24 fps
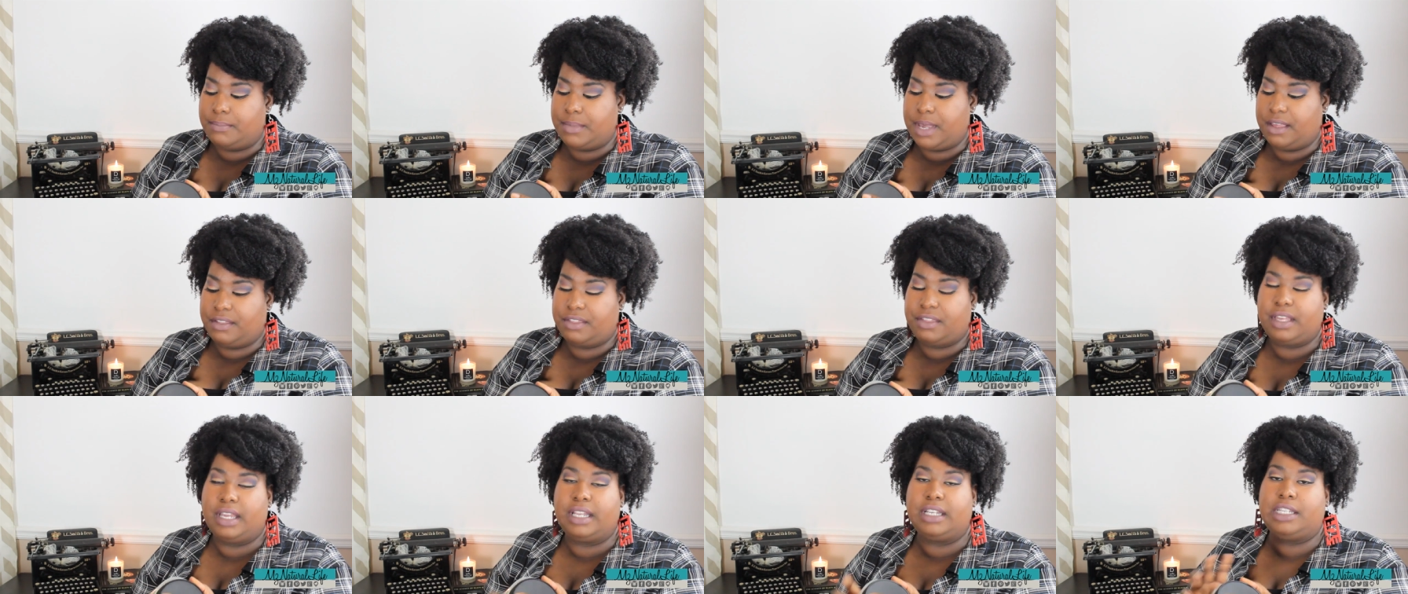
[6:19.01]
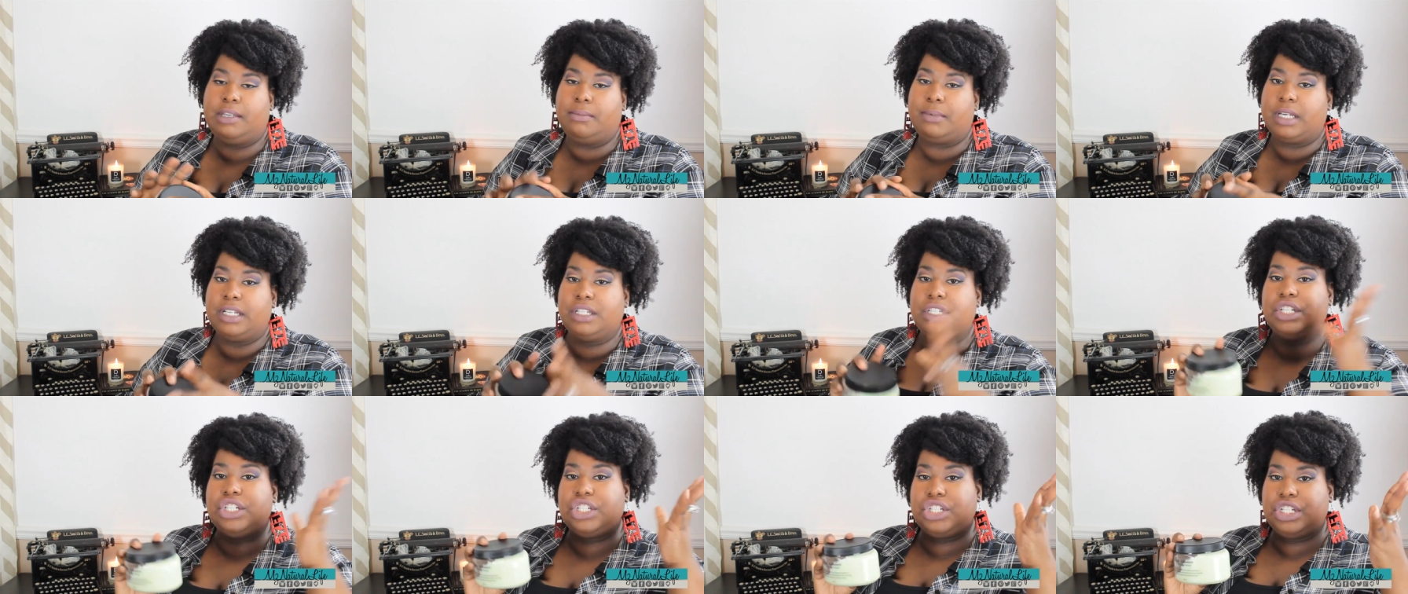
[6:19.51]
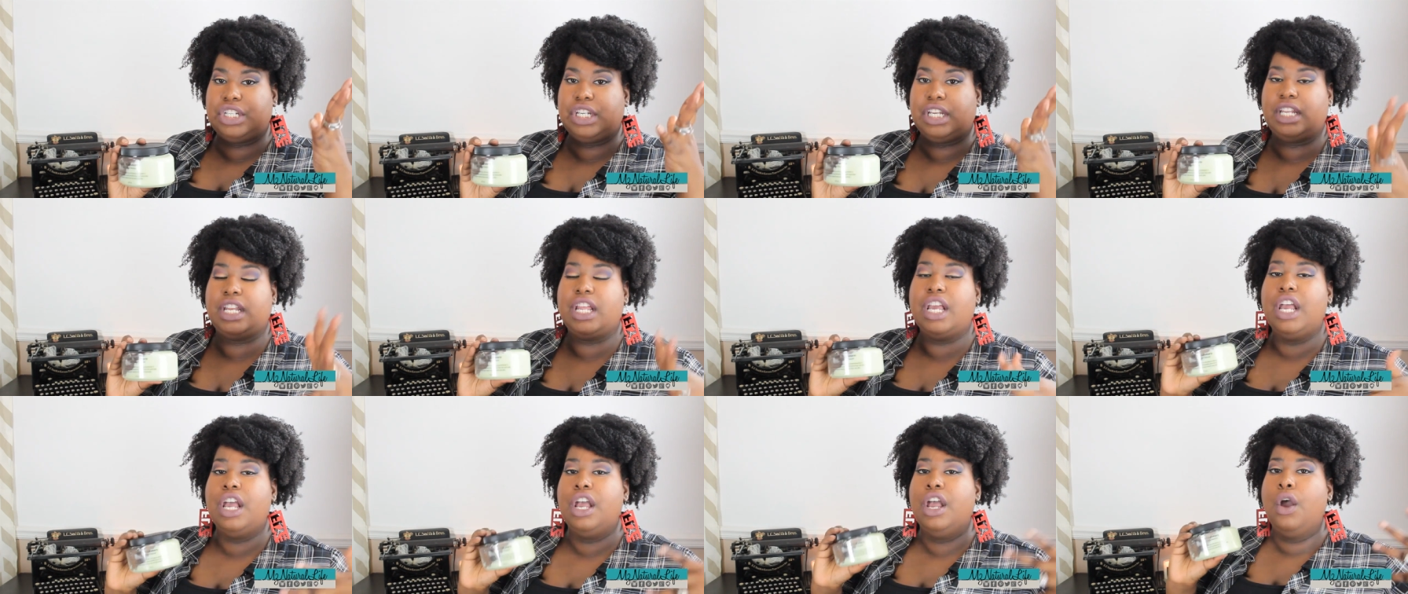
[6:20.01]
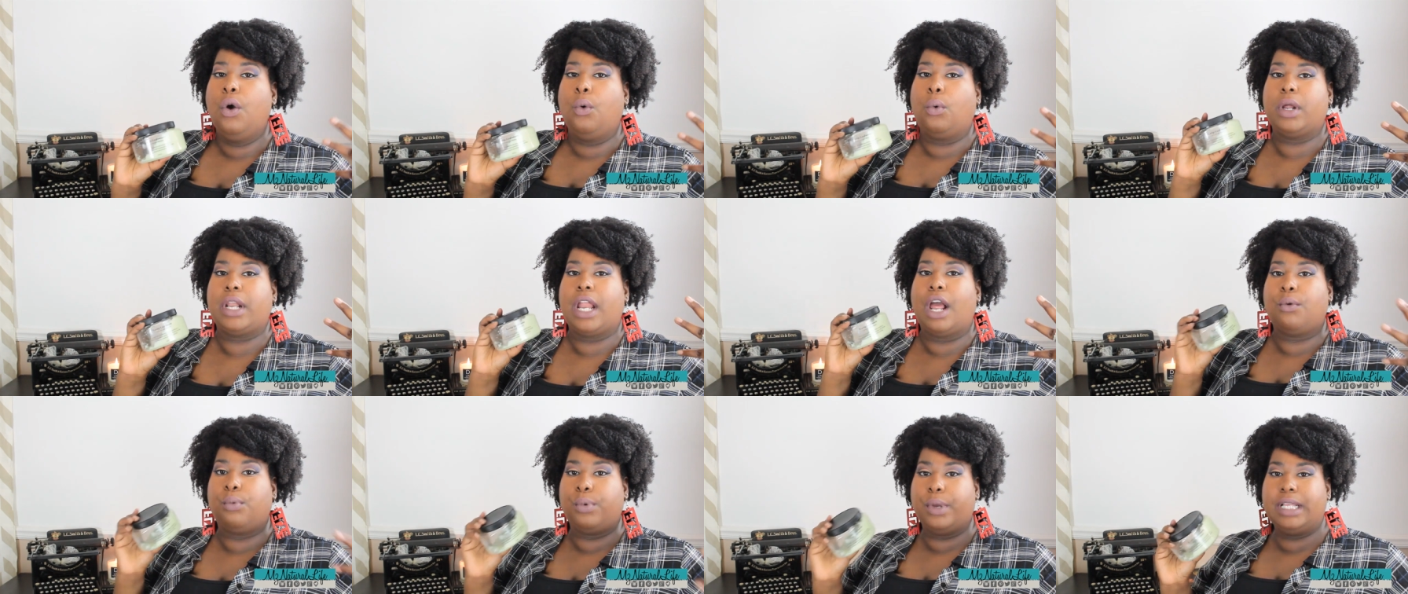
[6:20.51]
method the condition
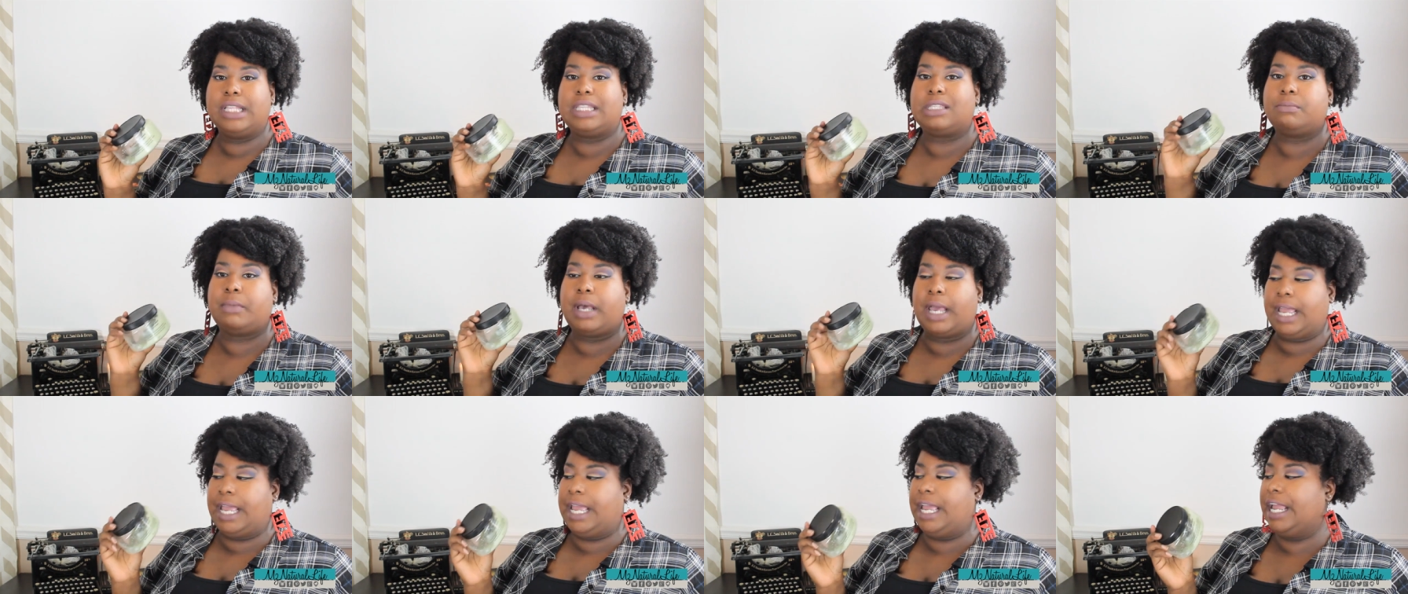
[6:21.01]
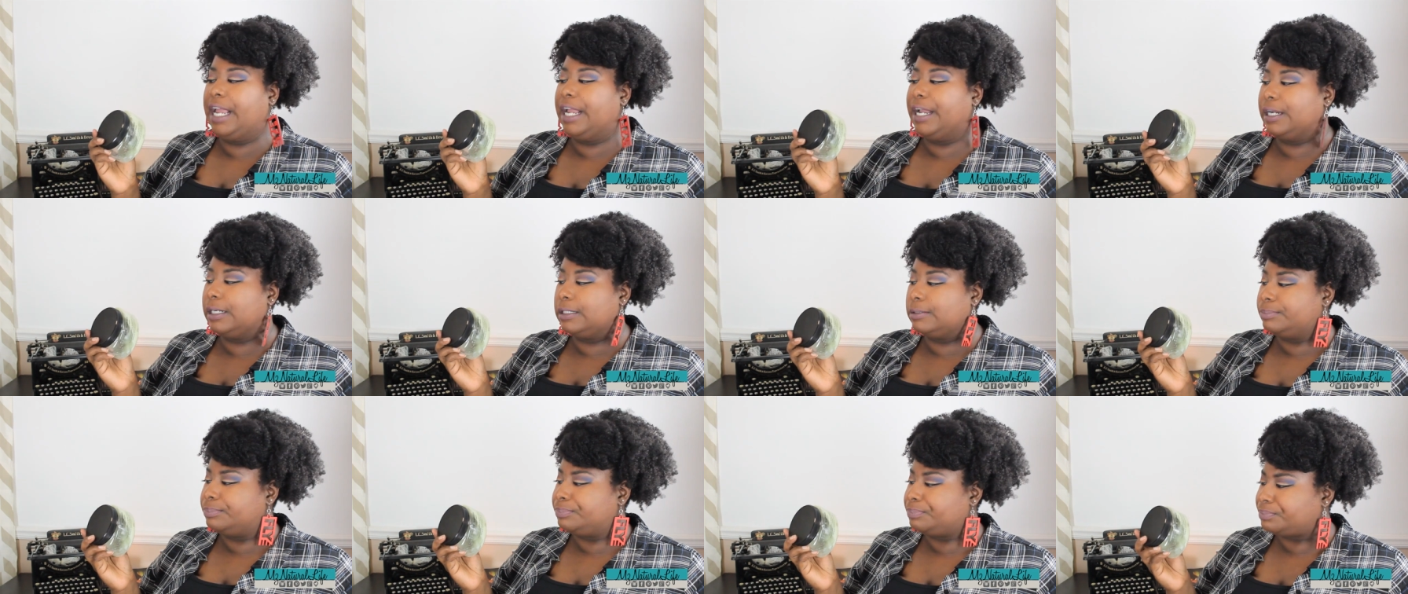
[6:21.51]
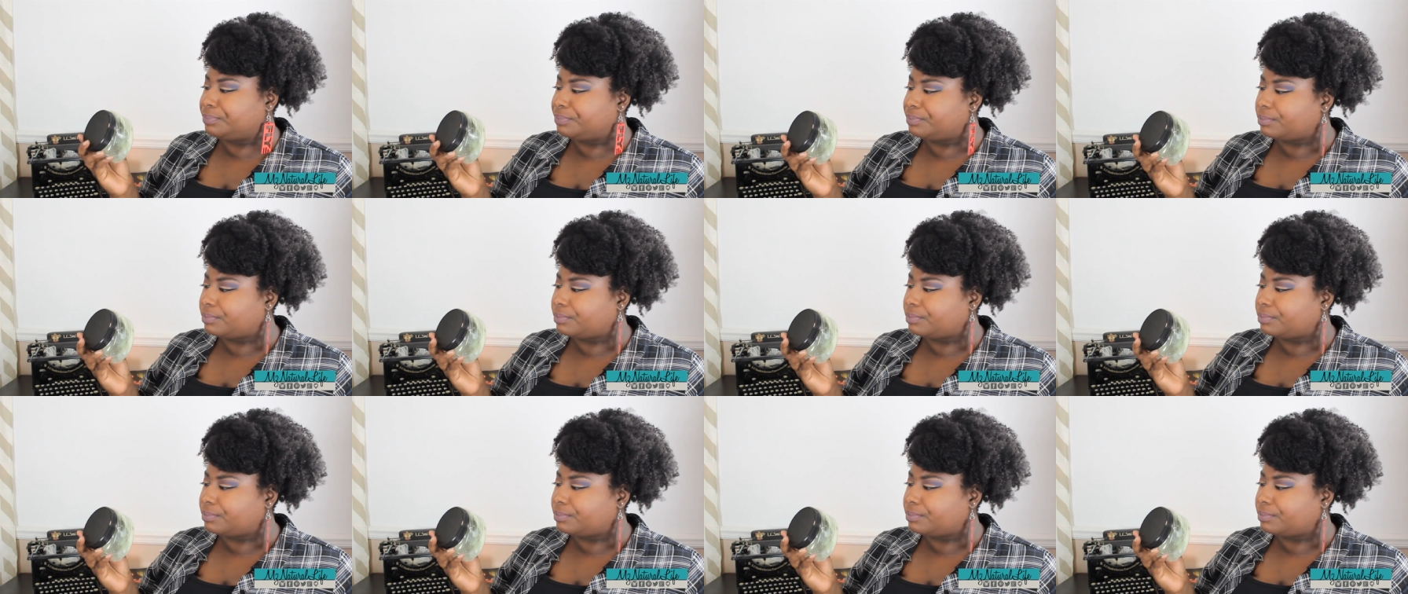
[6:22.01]
when I rinse my hair